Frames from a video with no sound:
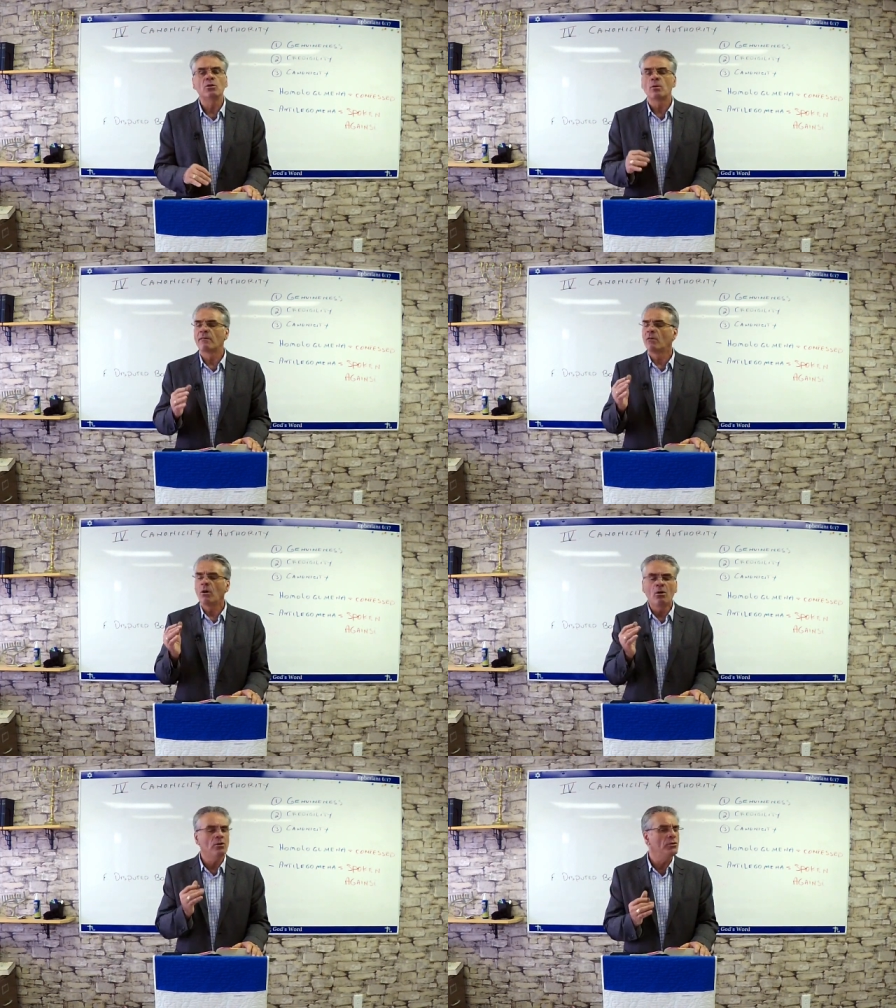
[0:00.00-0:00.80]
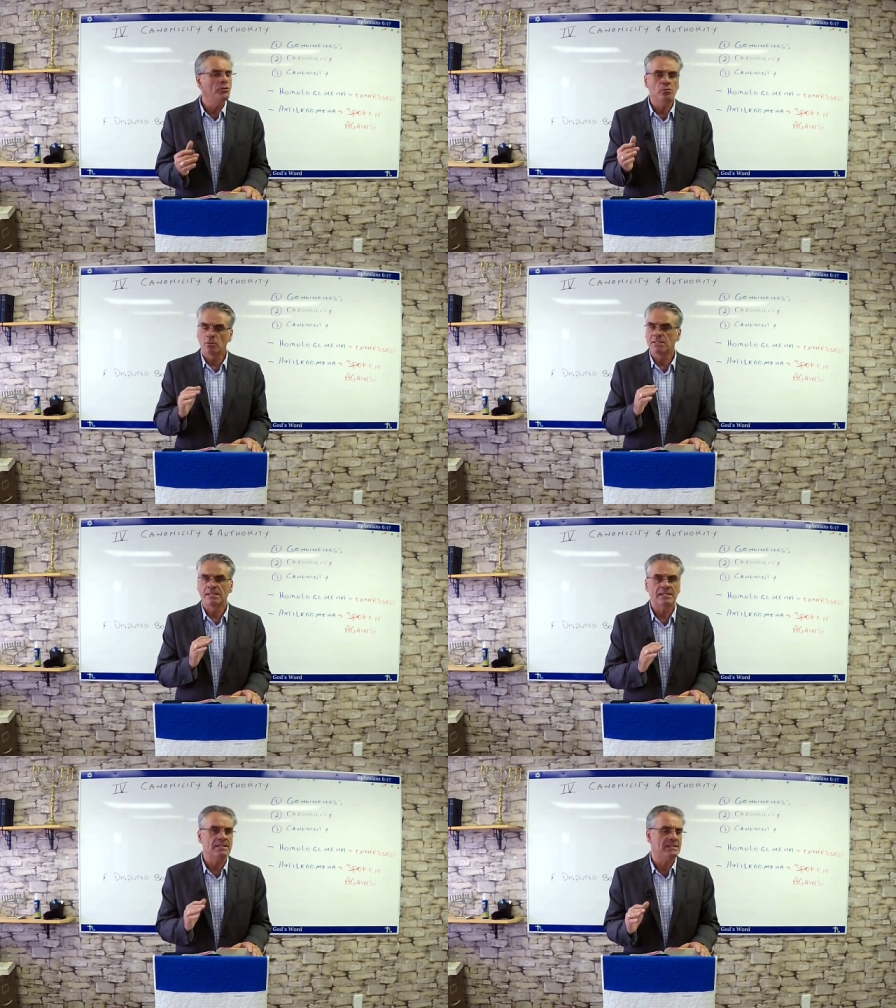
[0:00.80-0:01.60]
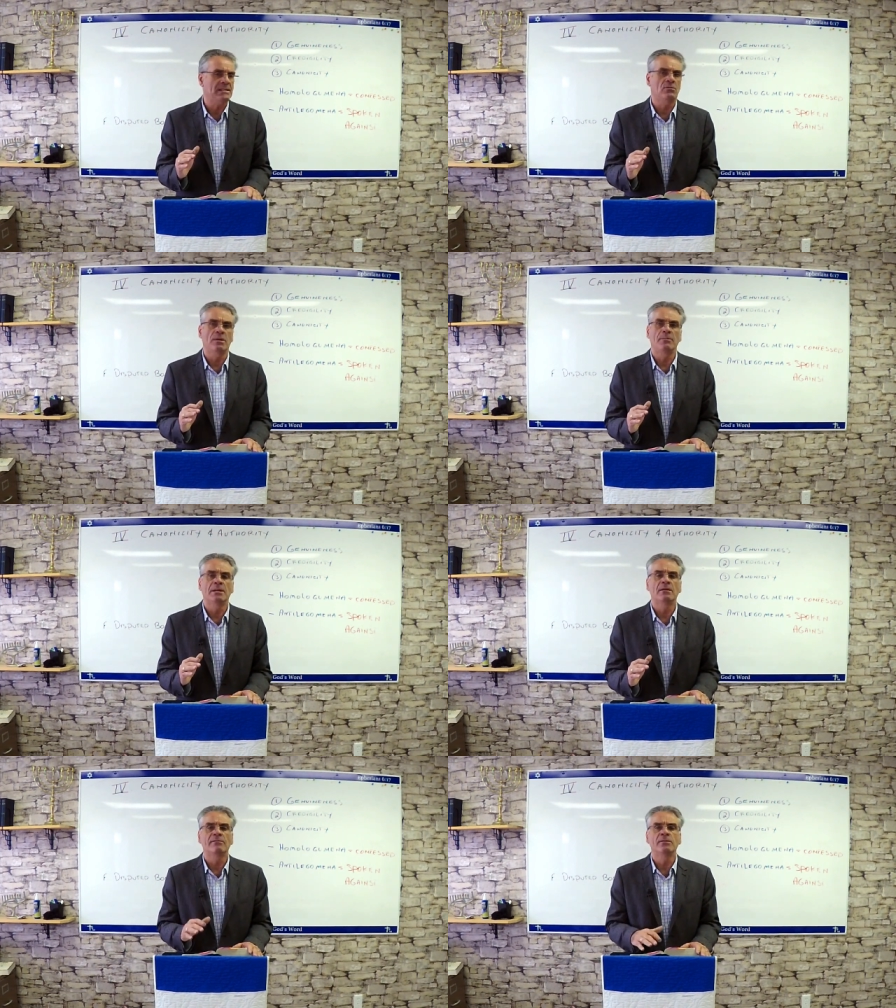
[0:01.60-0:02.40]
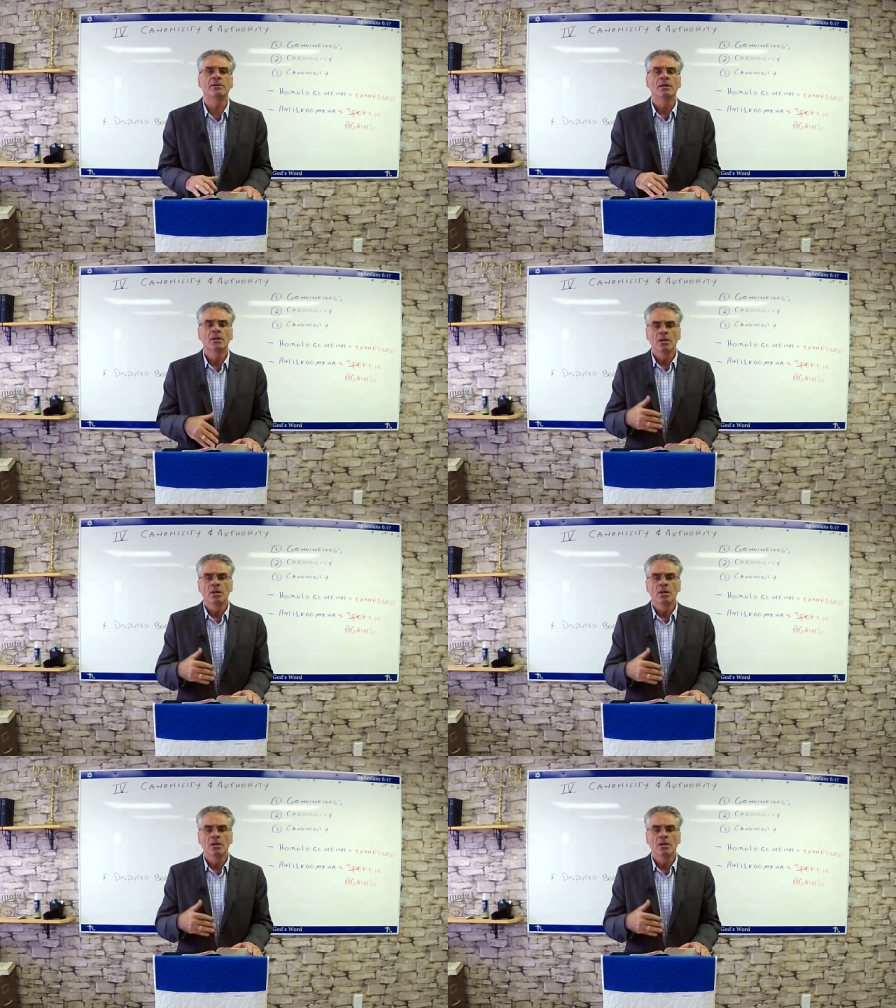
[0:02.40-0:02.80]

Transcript: You have all the tools necessary, beloved,